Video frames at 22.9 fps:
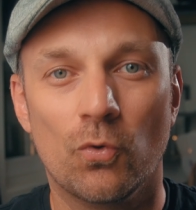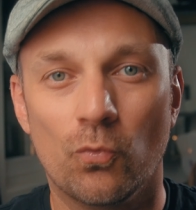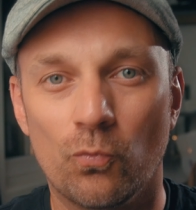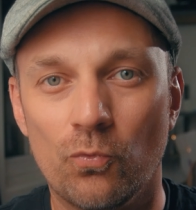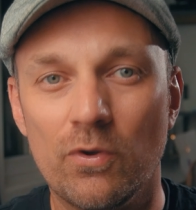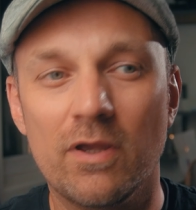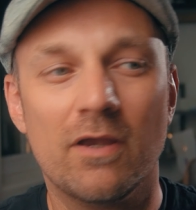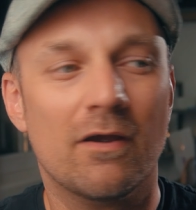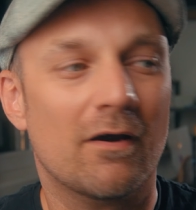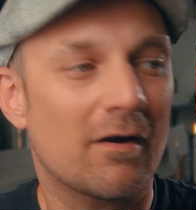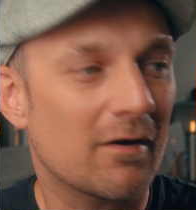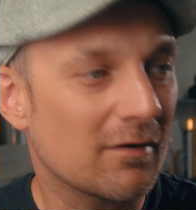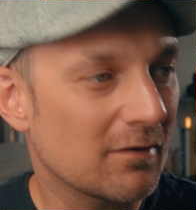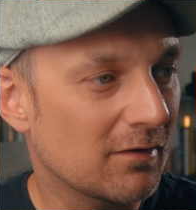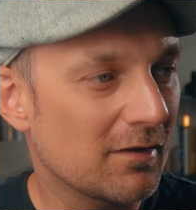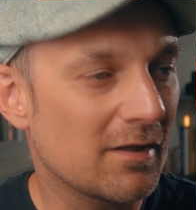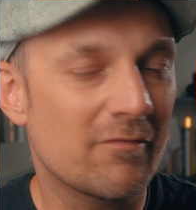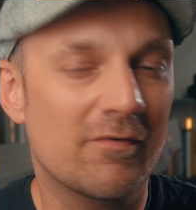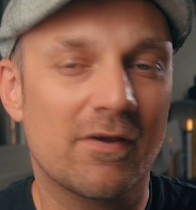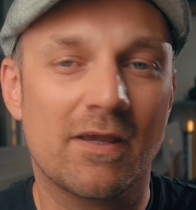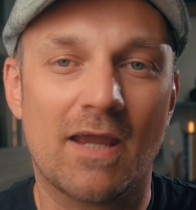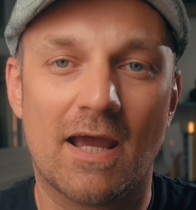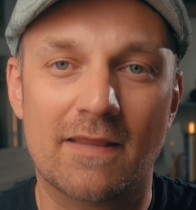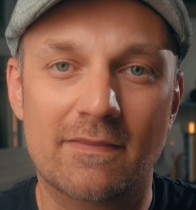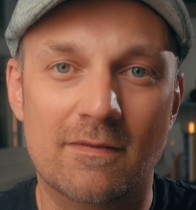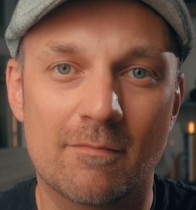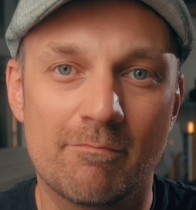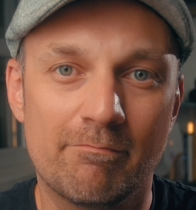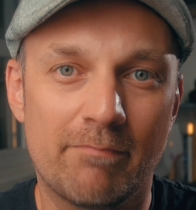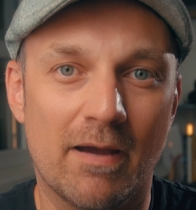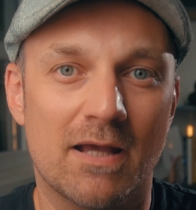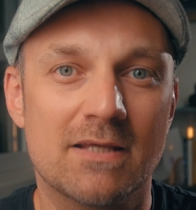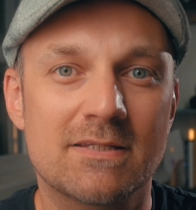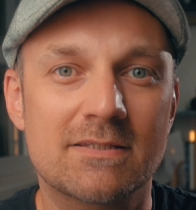We are living at the
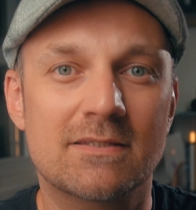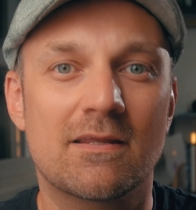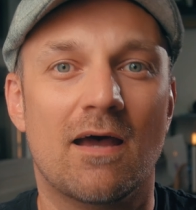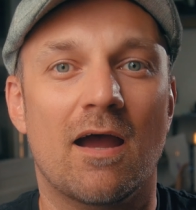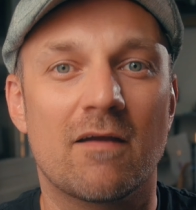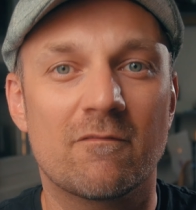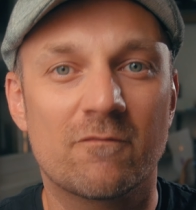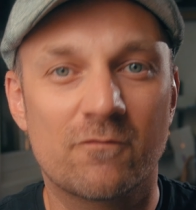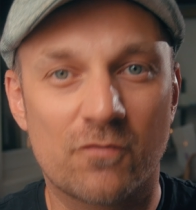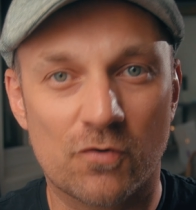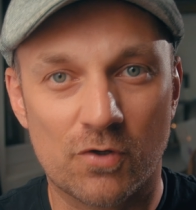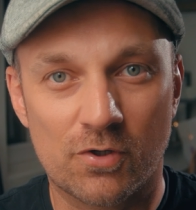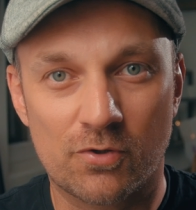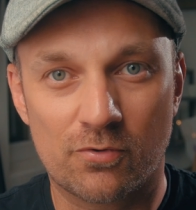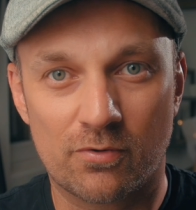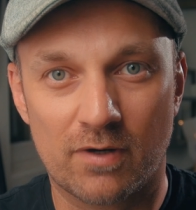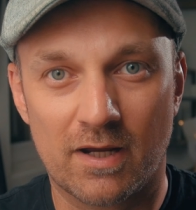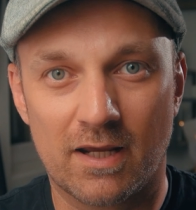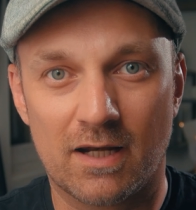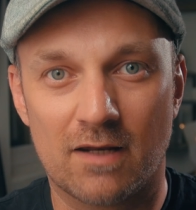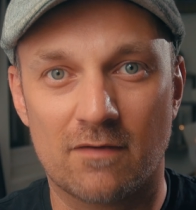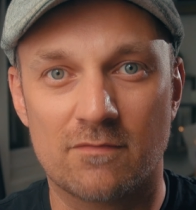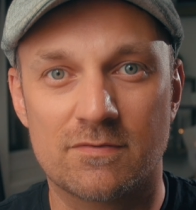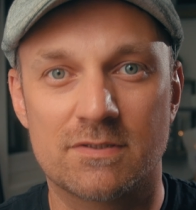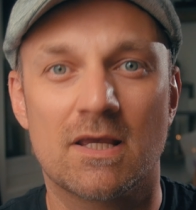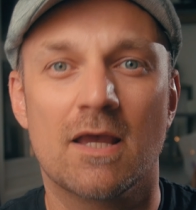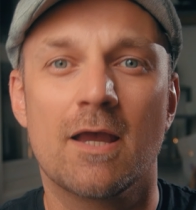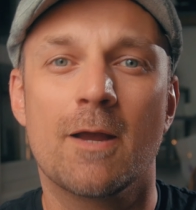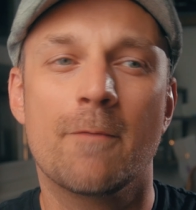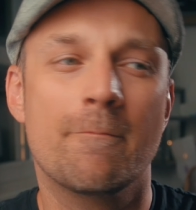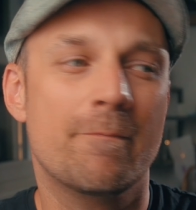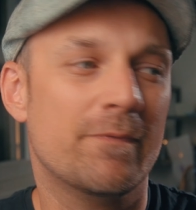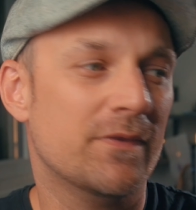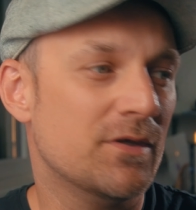best time for creatives.
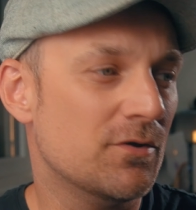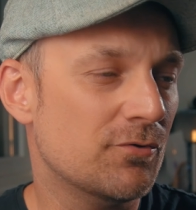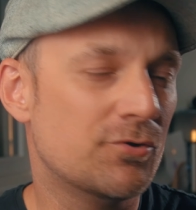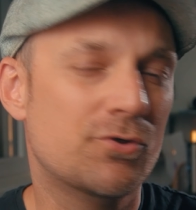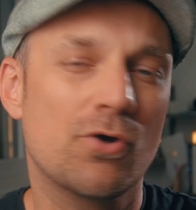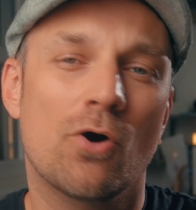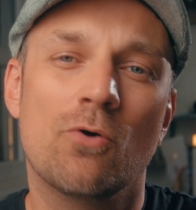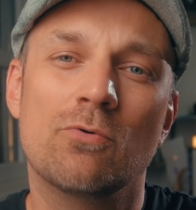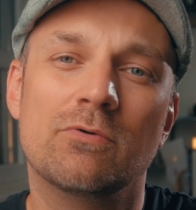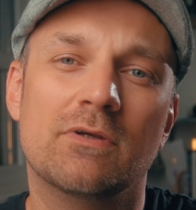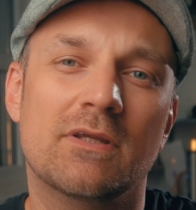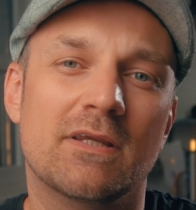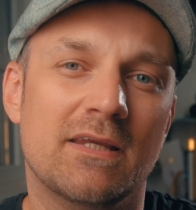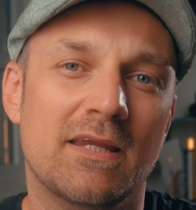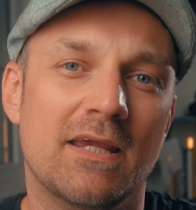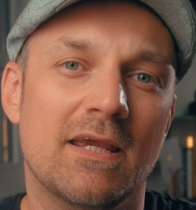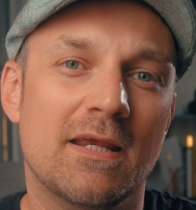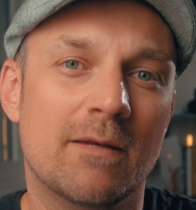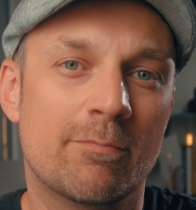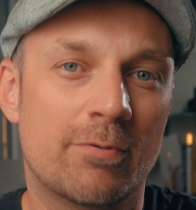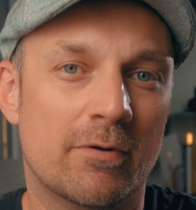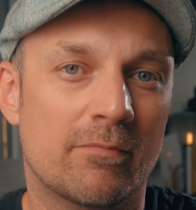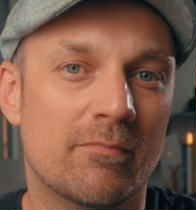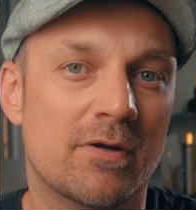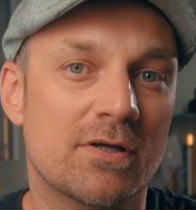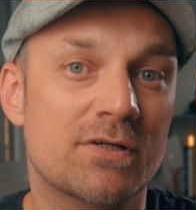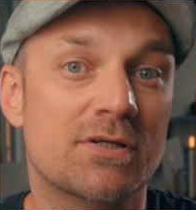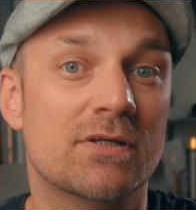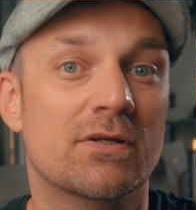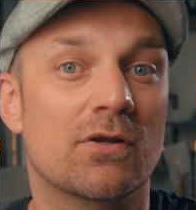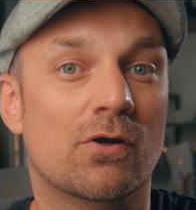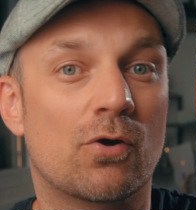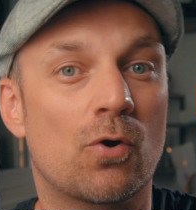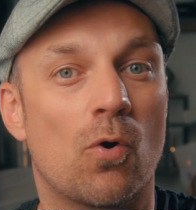You don't need
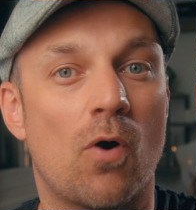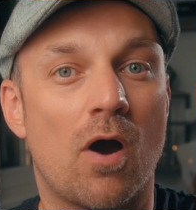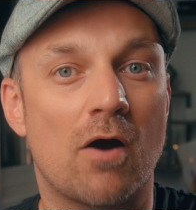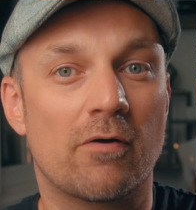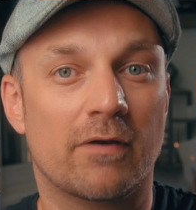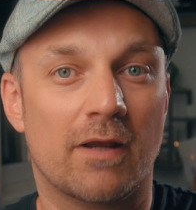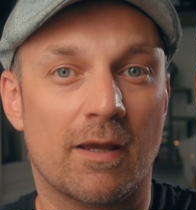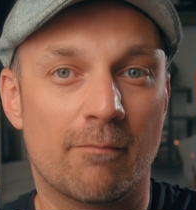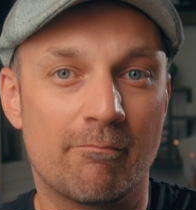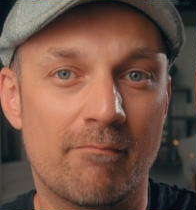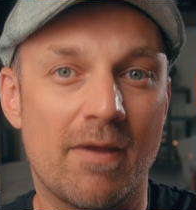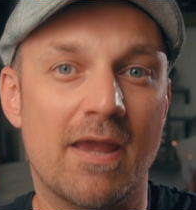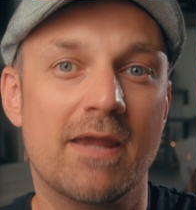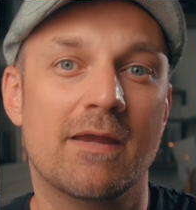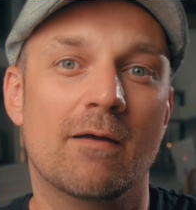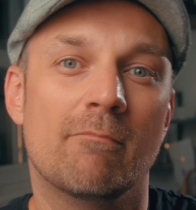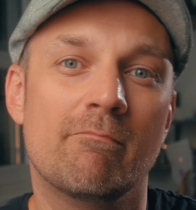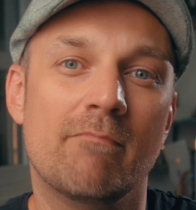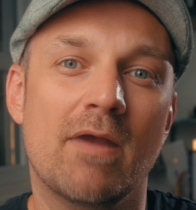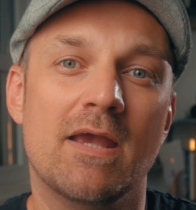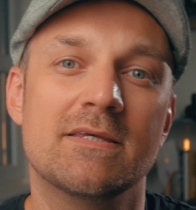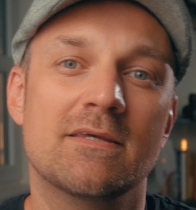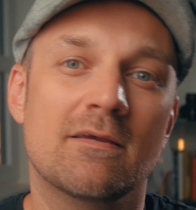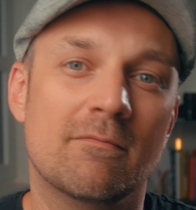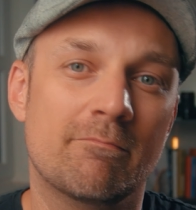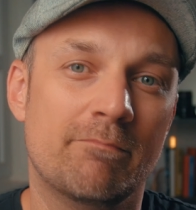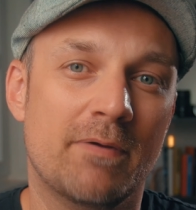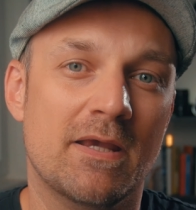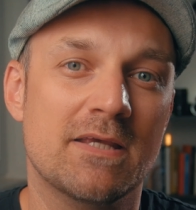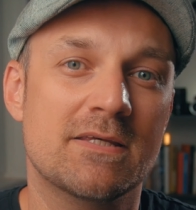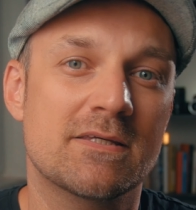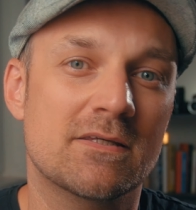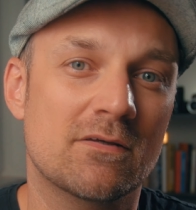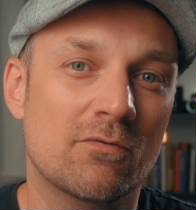permission to go out and make amazing
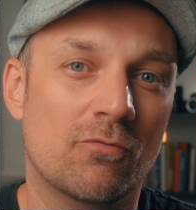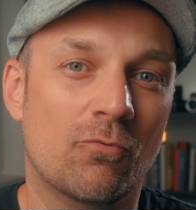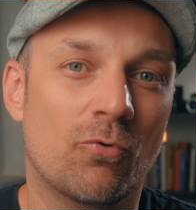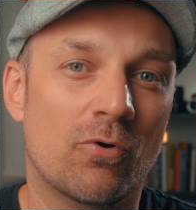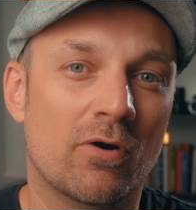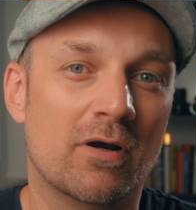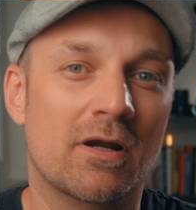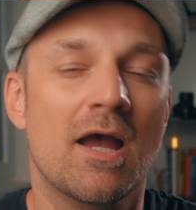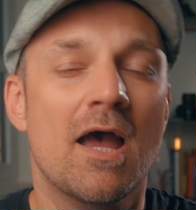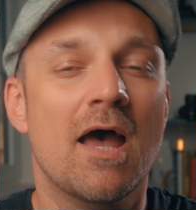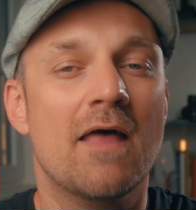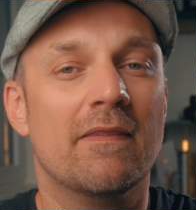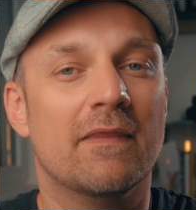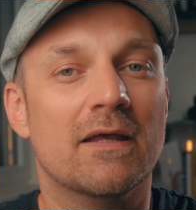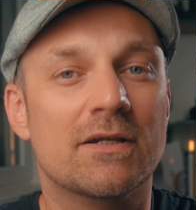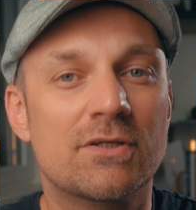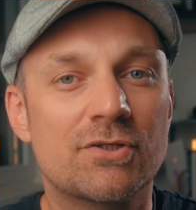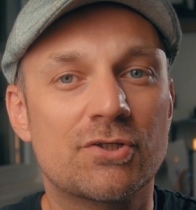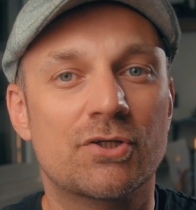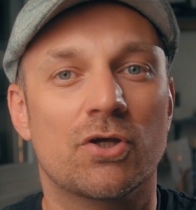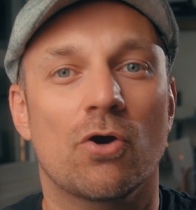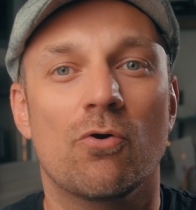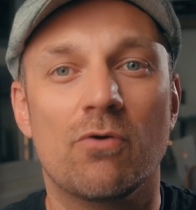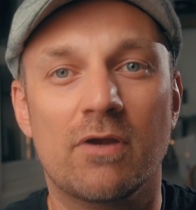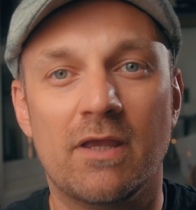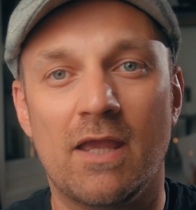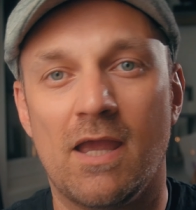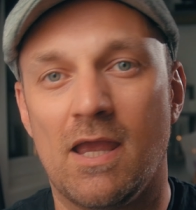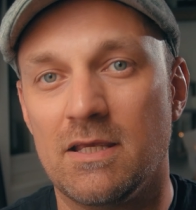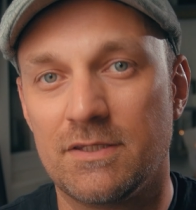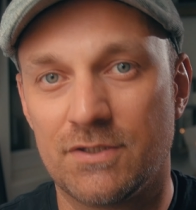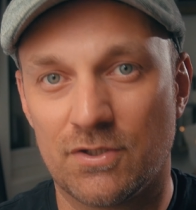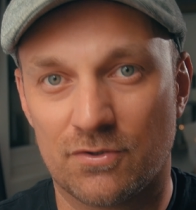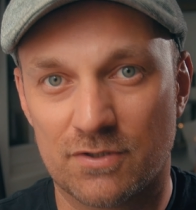pieces of work that
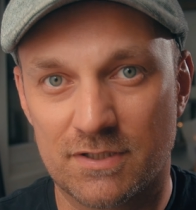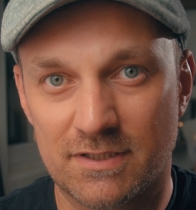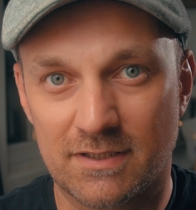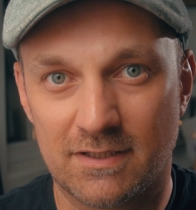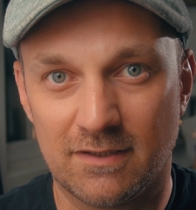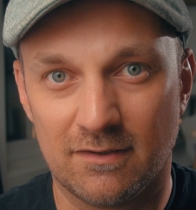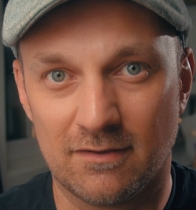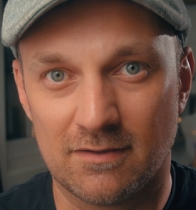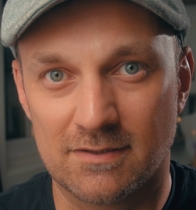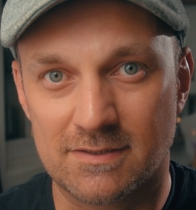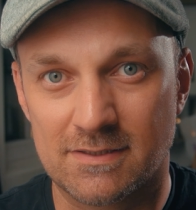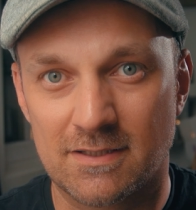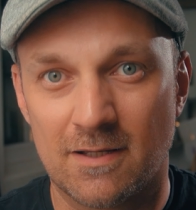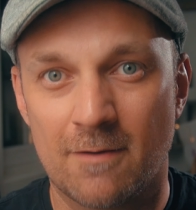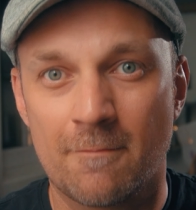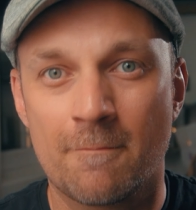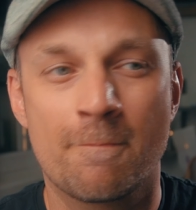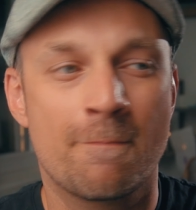showcase your skills.